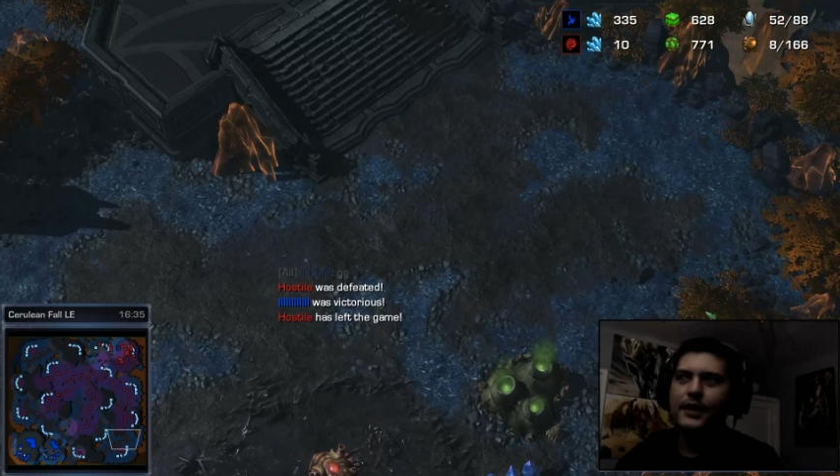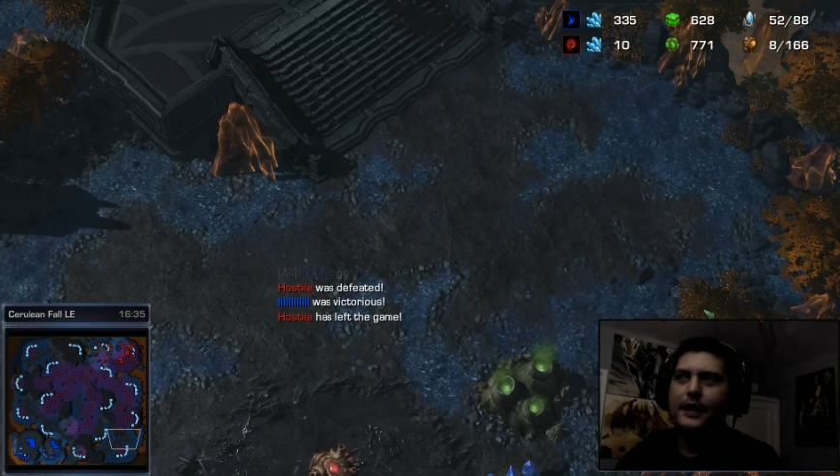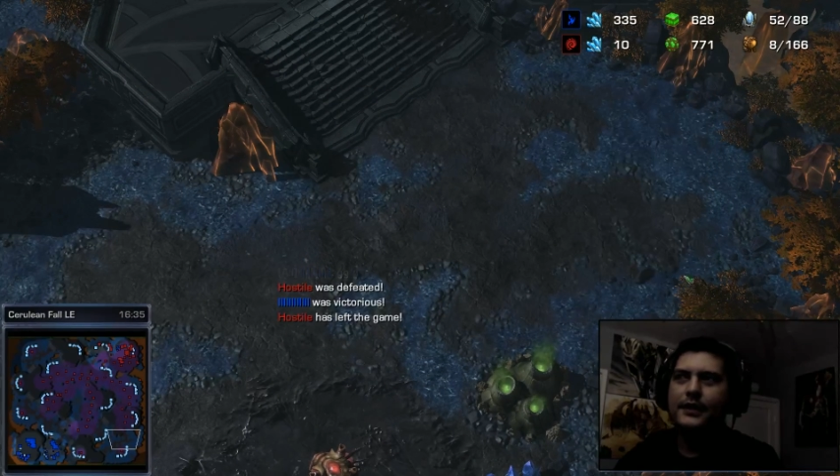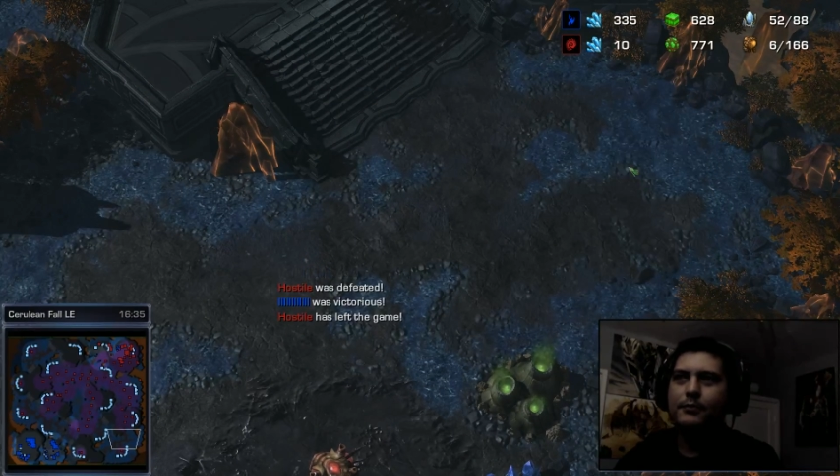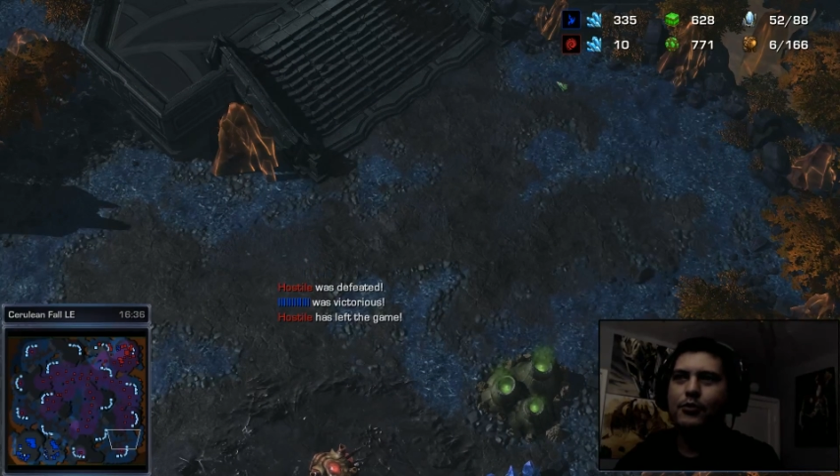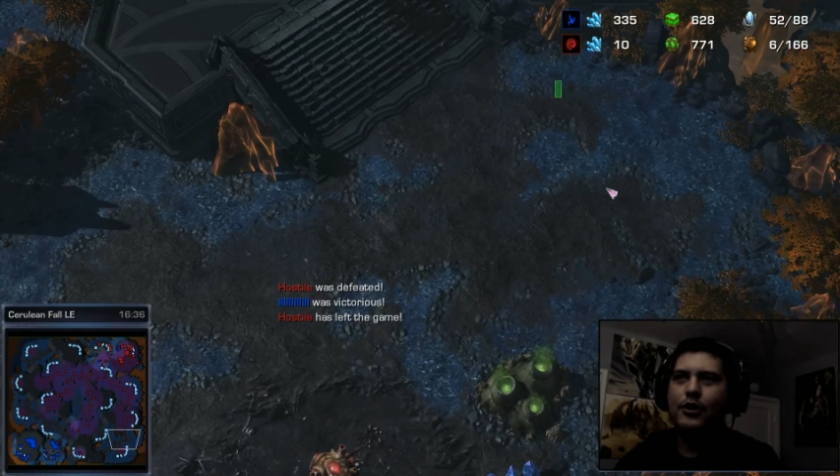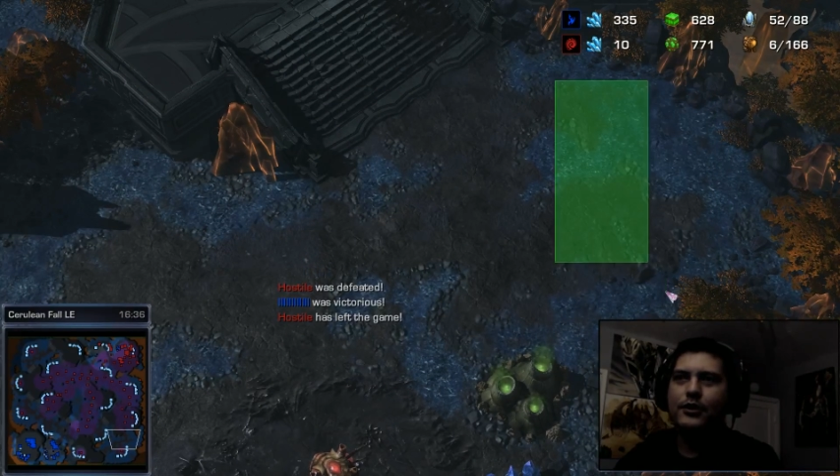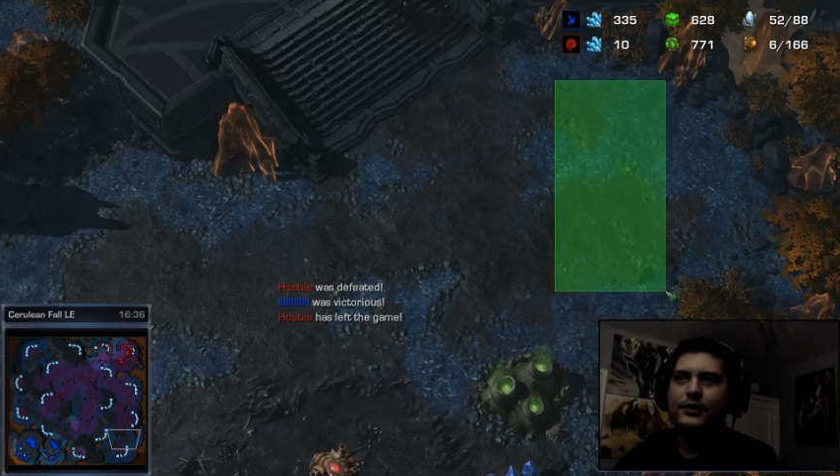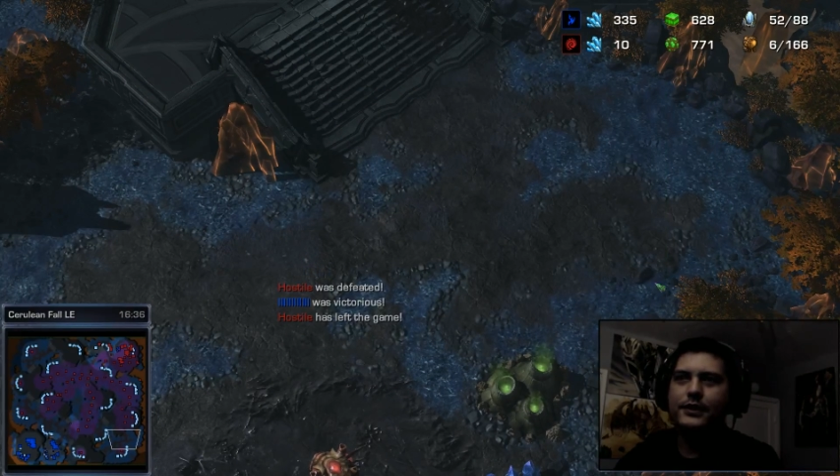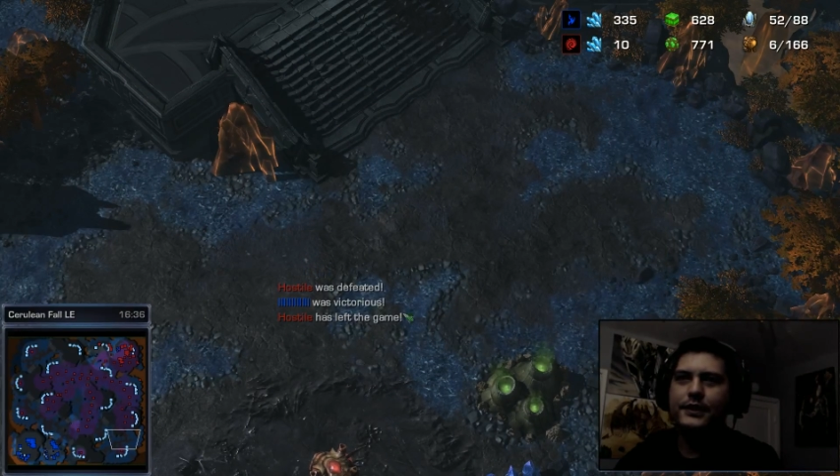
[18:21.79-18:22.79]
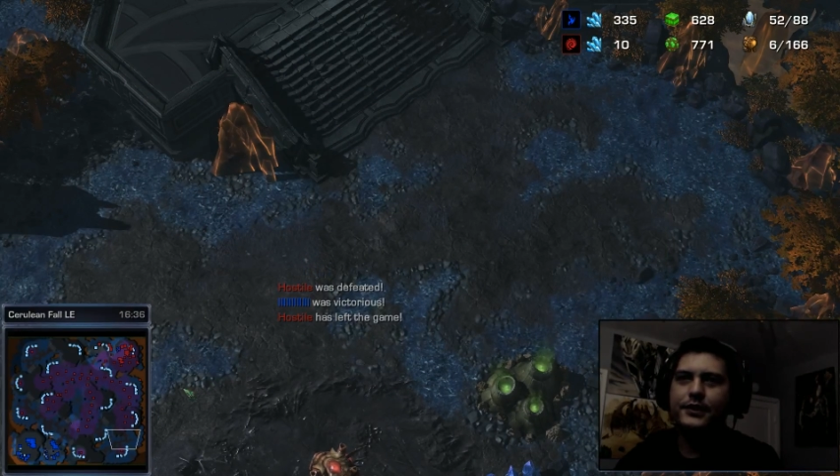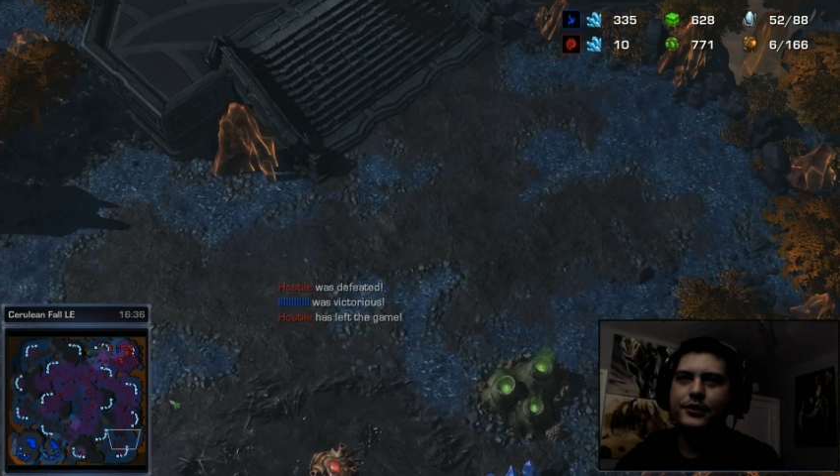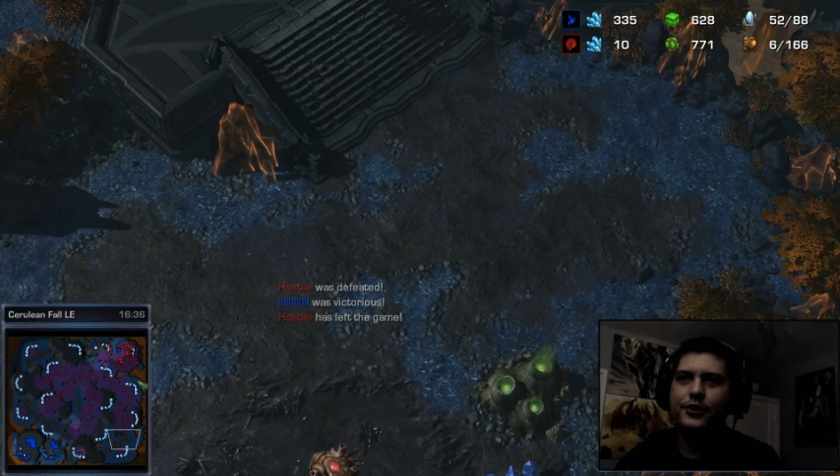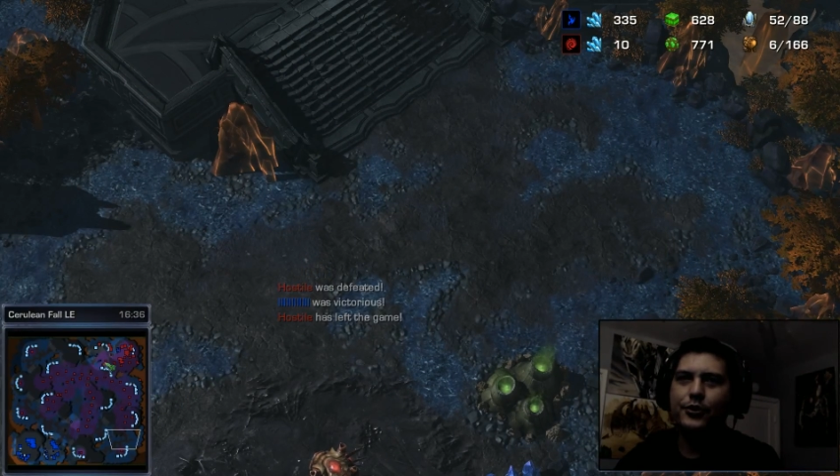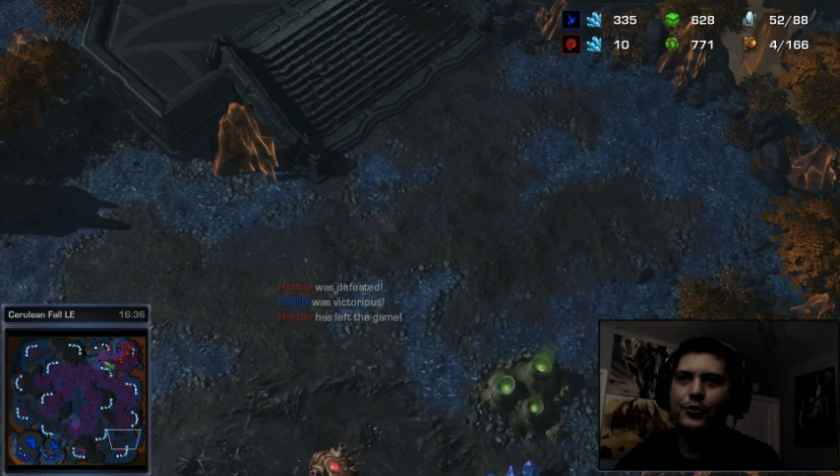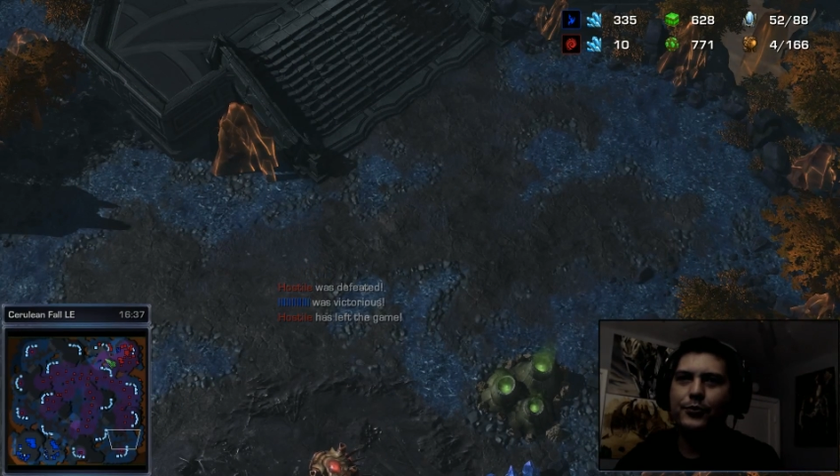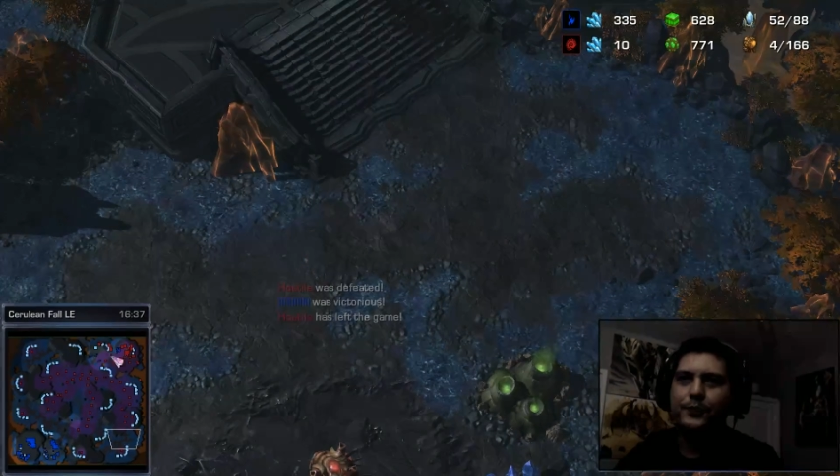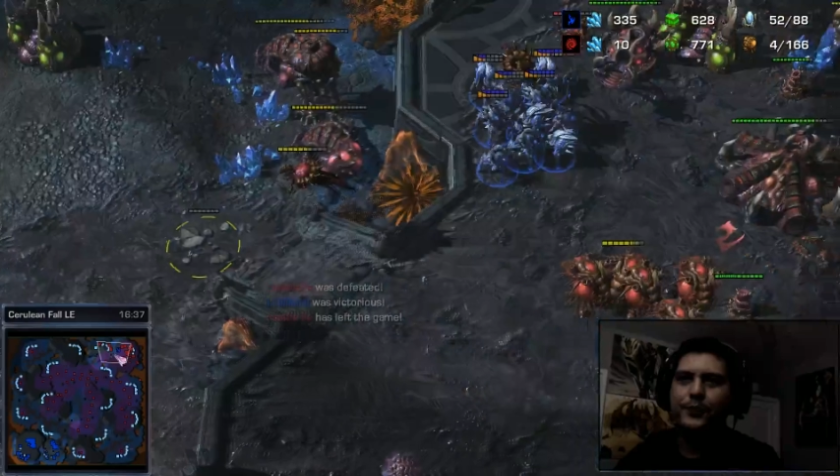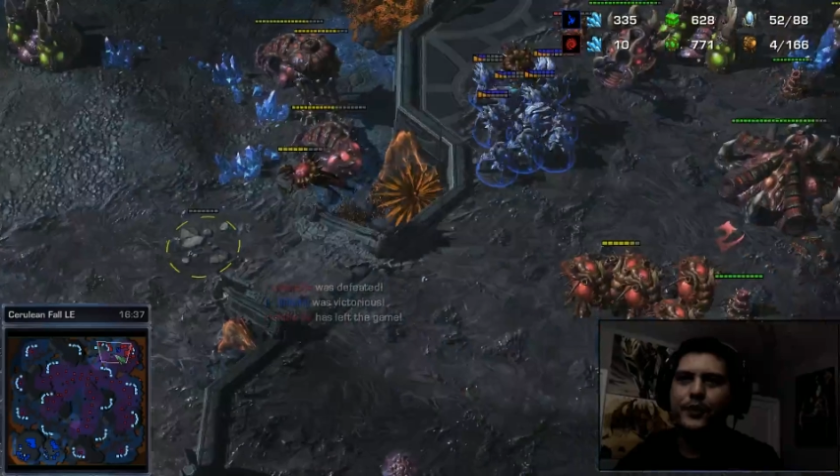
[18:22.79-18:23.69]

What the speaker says: at the proxy, so